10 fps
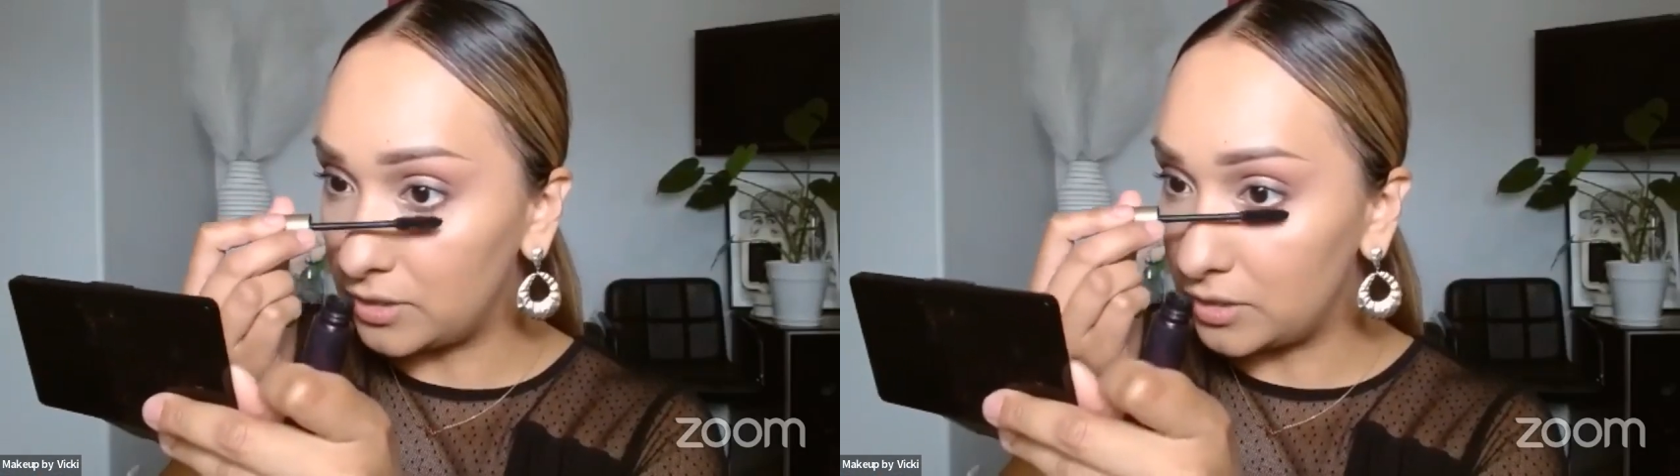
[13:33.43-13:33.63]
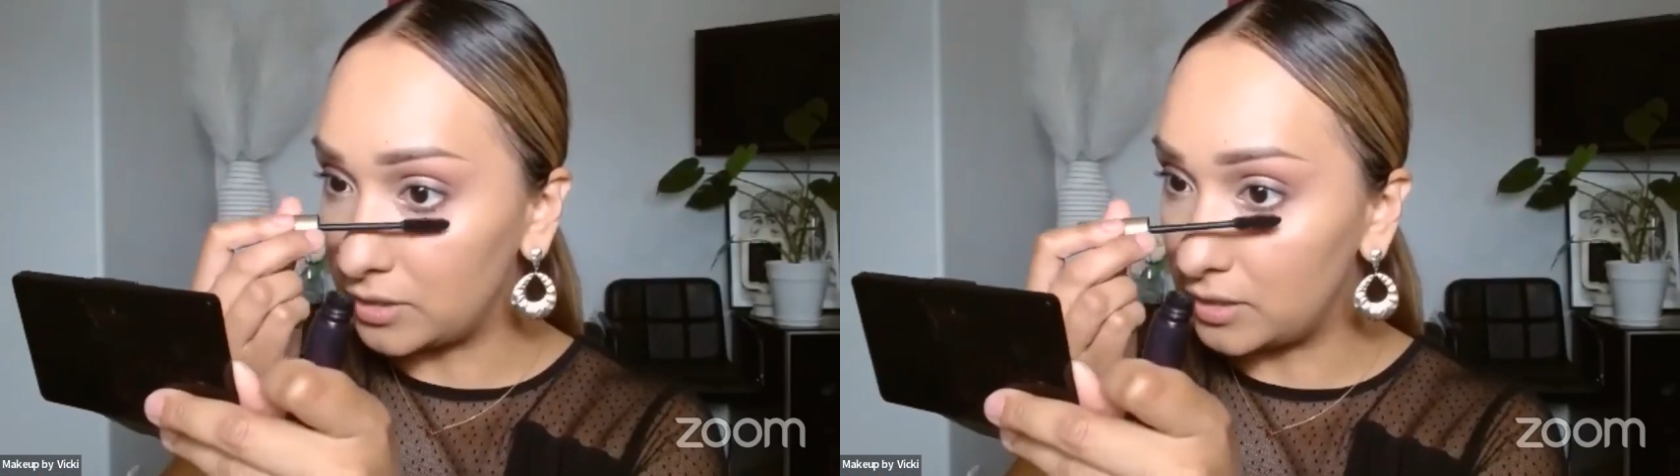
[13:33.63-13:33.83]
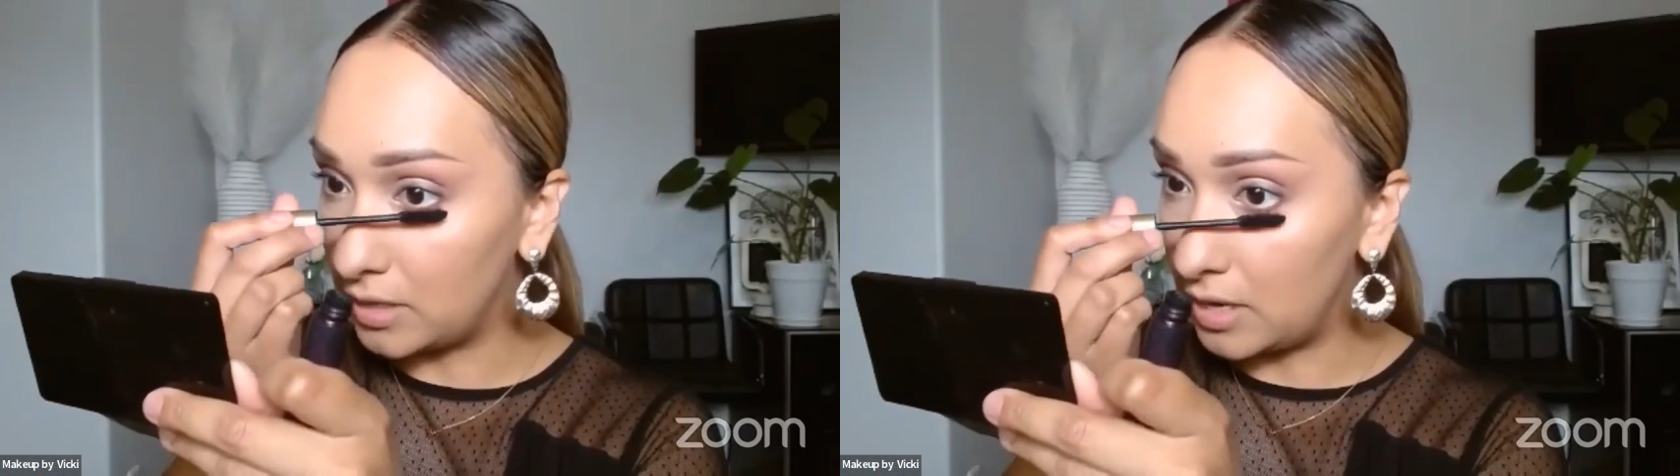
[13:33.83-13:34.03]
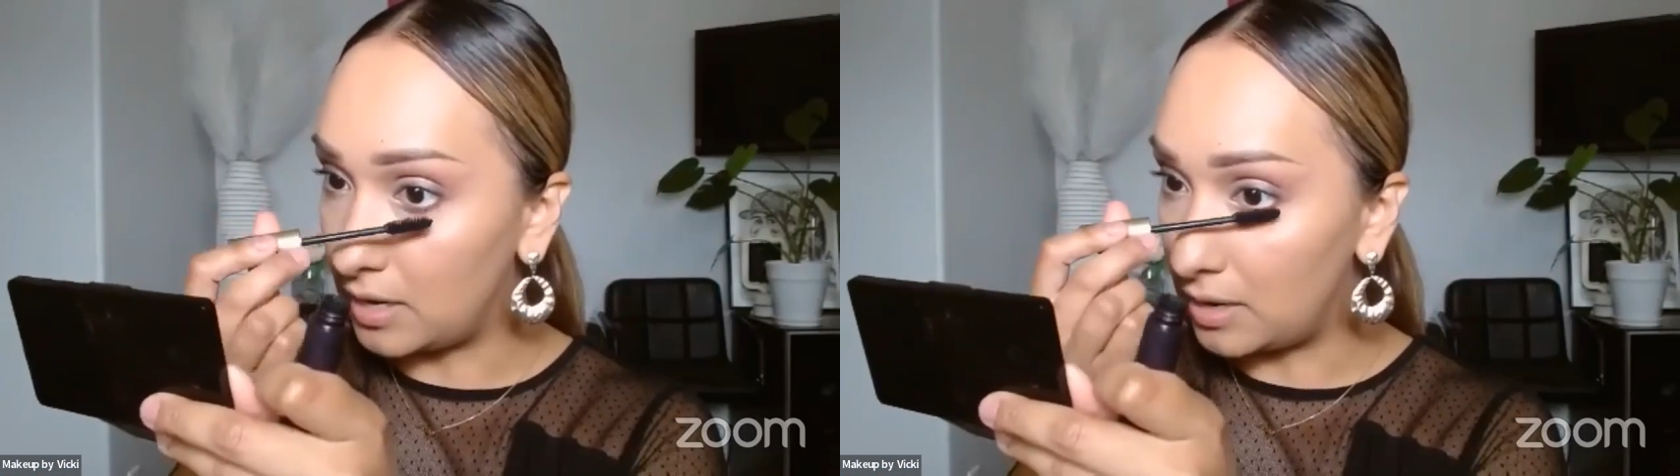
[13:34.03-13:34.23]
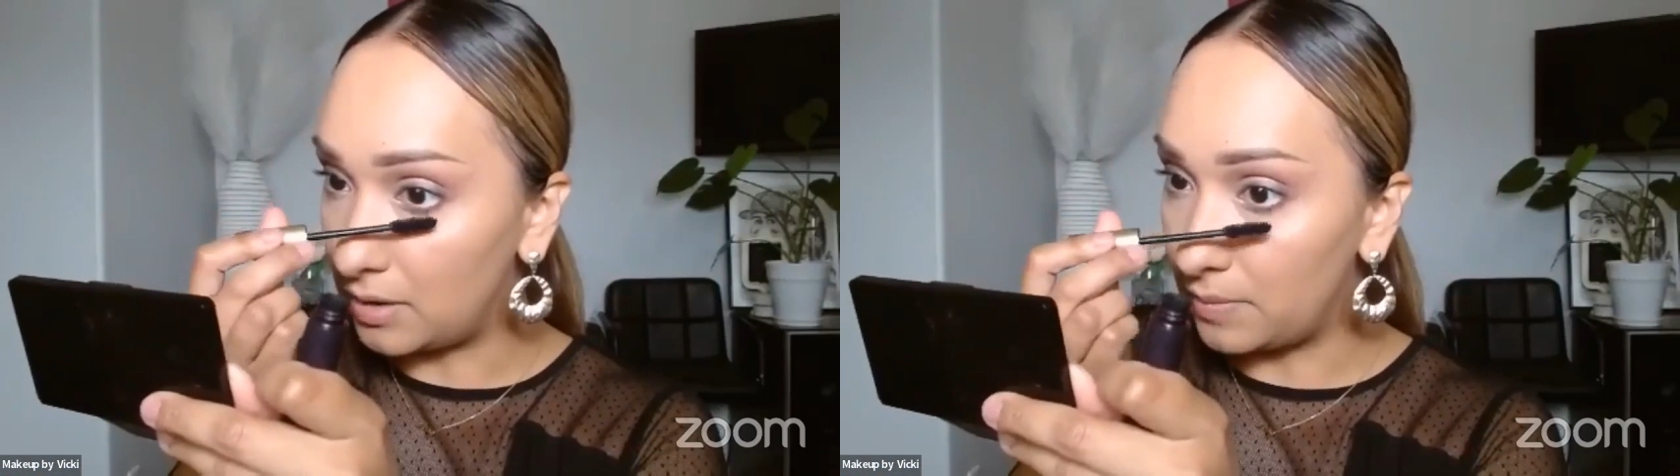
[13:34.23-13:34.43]
It's just a
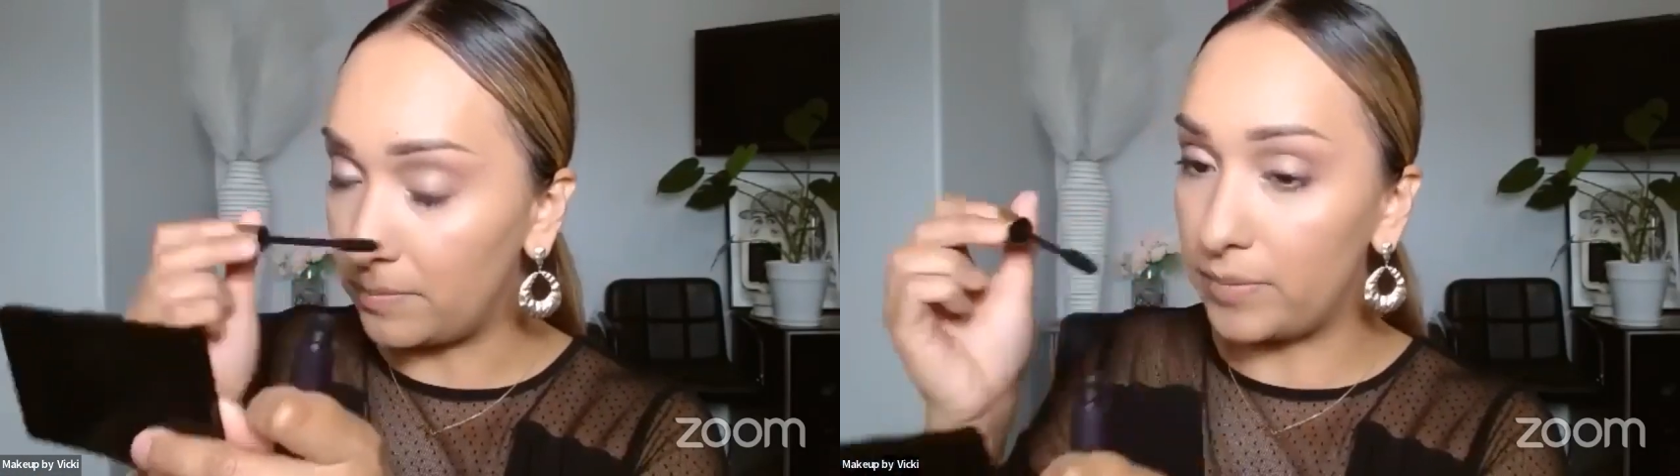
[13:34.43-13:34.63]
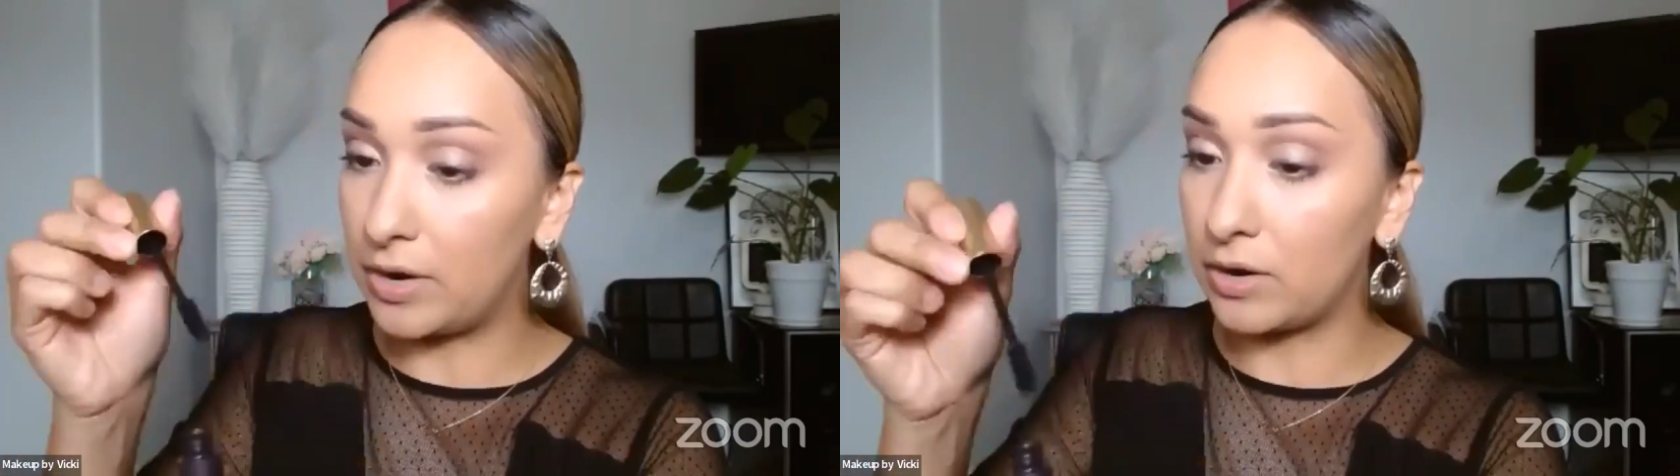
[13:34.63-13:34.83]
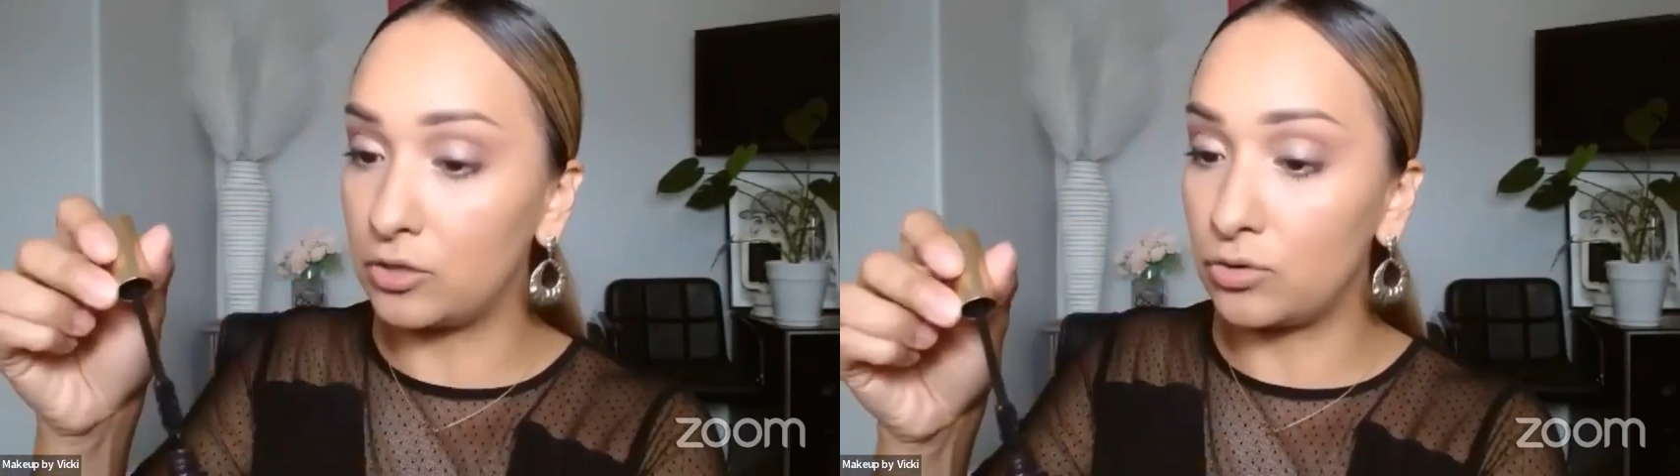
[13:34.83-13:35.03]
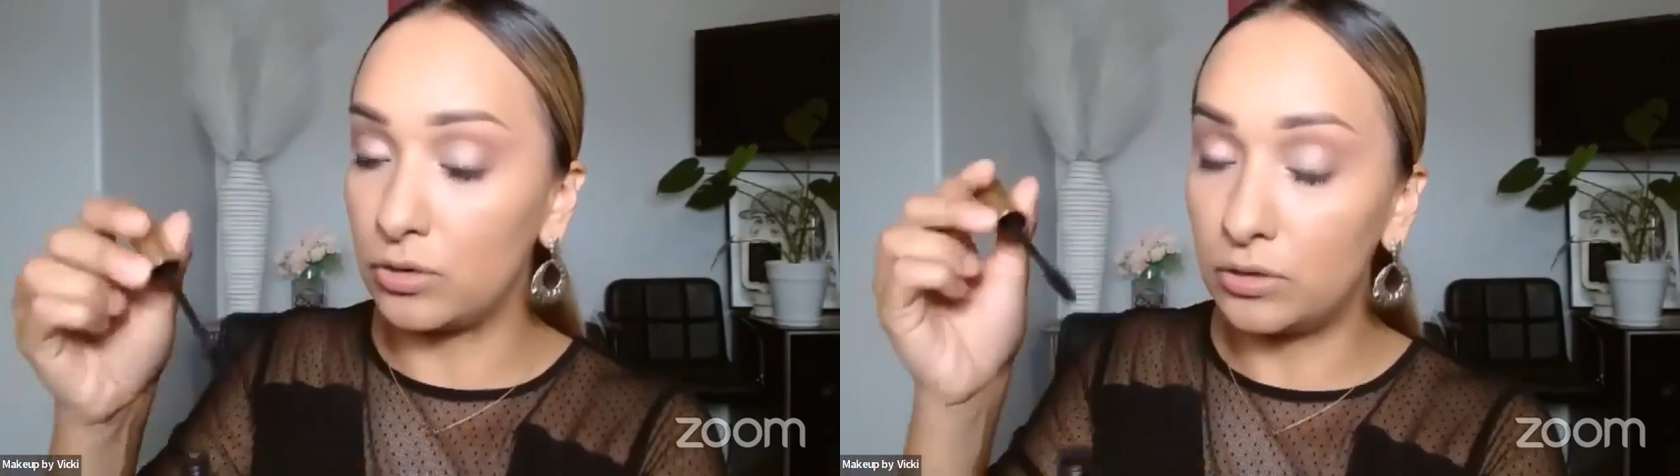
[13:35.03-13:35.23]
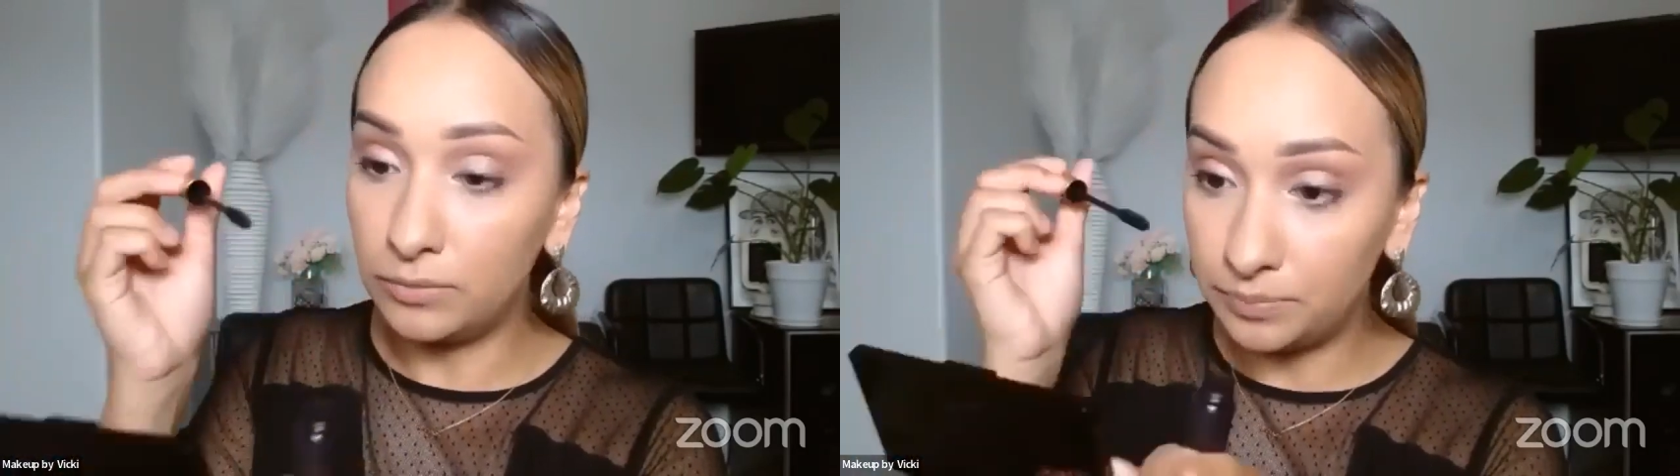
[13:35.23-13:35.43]
lot better
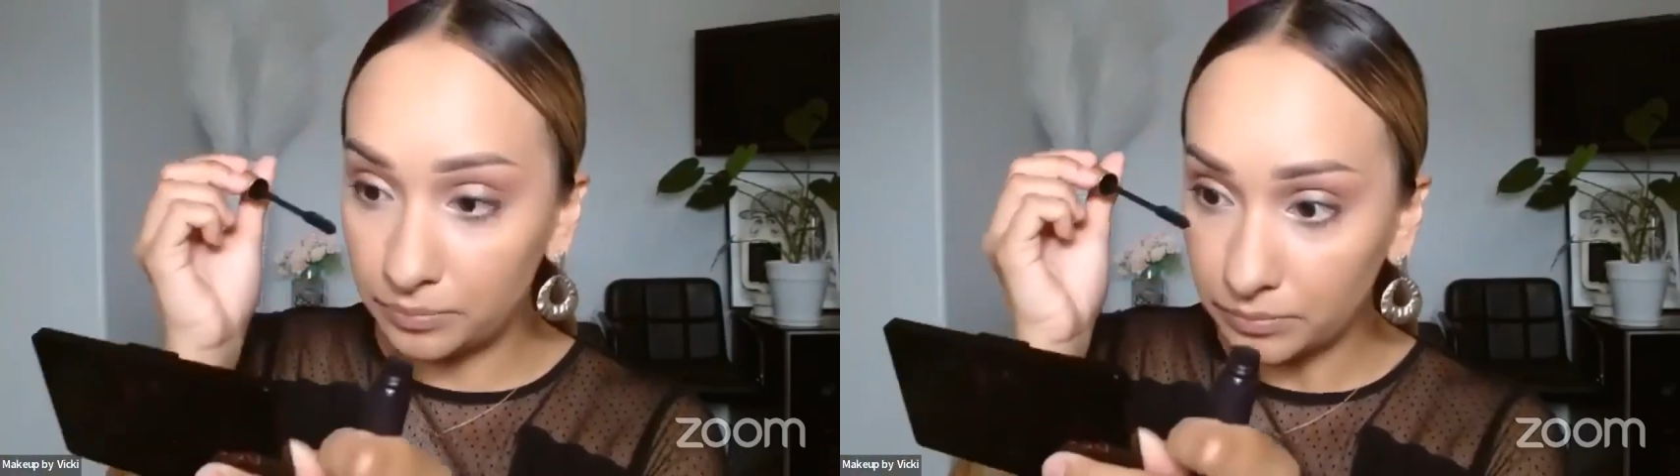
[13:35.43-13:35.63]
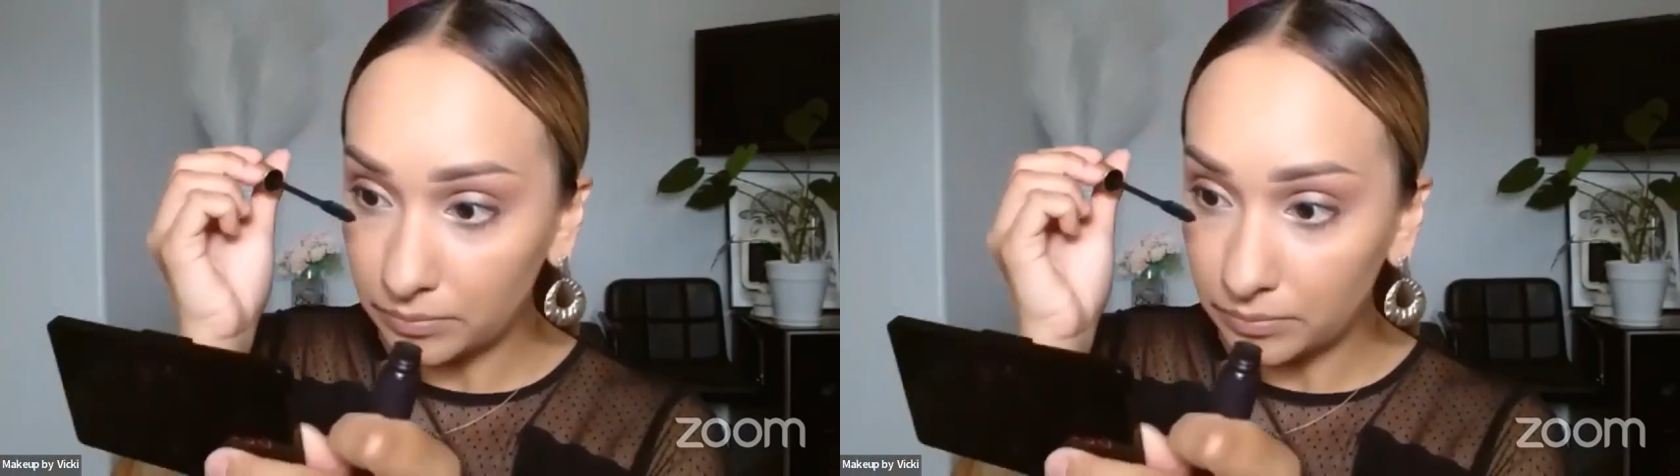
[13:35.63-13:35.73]
control.